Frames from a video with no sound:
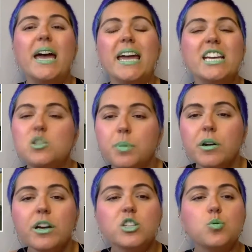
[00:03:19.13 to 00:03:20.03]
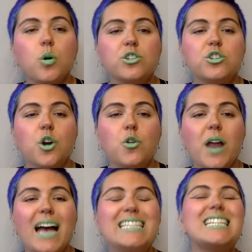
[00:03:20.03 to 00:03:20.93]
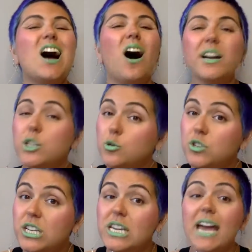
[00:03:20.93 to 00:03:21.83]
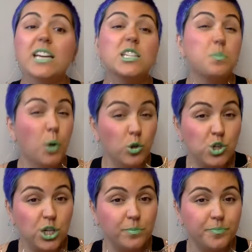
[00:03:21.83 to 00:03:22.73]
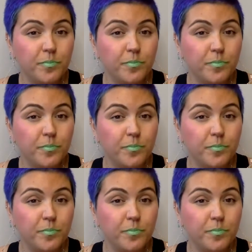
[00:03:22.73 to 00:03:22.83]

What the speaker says: experienced what's known as an IUD expulsion.